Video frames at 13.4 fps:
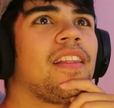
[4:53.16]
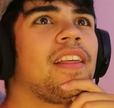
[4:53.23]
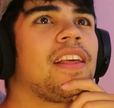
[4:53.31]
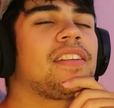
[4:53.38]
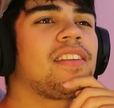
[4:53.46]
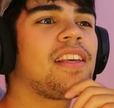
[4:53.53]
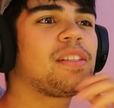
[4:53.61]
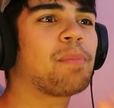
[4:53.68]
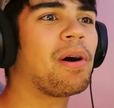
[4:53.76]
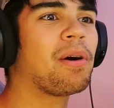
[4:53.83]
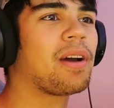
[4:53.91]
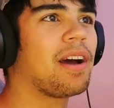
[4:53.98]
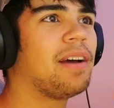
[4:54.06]
Okay. This is
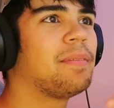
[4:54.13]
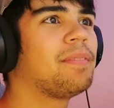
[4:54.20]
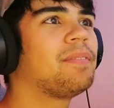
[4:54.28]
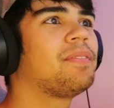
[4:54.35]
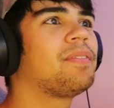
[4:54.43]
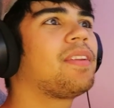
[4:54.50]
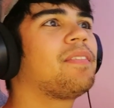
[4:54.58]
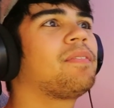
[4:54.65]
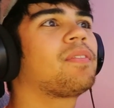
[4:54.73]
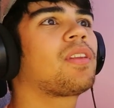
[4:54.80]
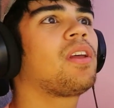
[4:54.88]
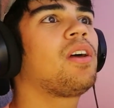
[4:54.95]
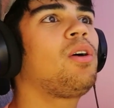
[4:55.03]
Polka.
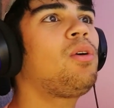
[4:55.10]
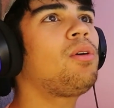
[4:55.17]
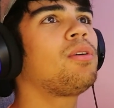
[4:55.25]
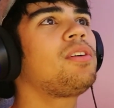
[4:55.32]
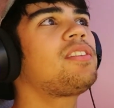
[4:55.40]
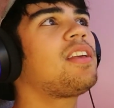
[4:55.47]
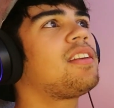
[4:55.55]
Oh, who's